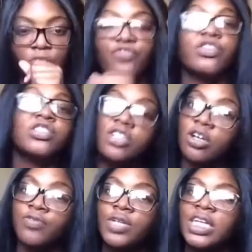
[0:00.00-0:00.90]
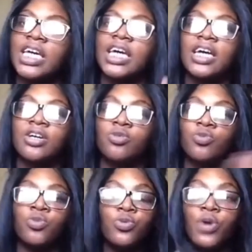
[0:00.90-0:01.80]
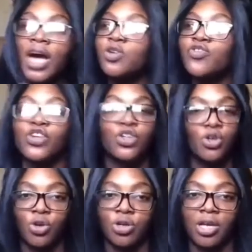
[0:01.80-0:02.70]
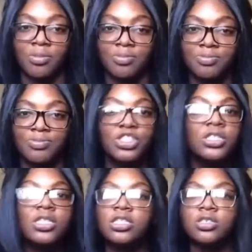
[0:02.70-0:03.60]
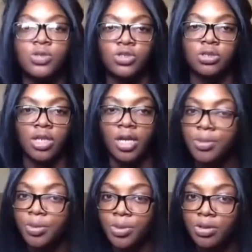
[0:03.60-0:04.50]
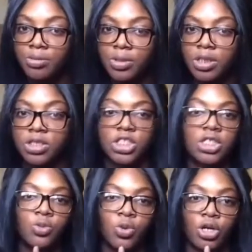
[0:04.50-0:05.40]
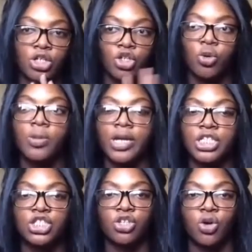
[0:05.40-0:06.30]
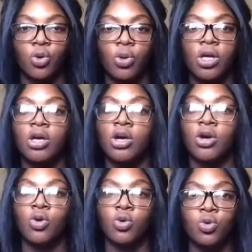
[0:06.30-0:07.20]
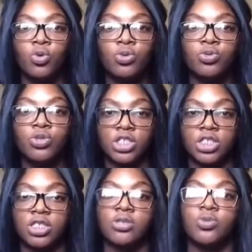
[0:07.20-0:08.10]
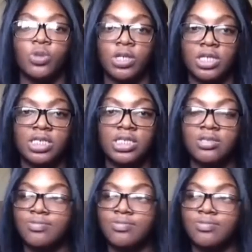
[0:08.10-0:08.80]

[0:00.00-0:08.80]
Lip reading: First off, I don't even know the girl name. She didn't expose her name in the book because she didn't want nobody to know who she was.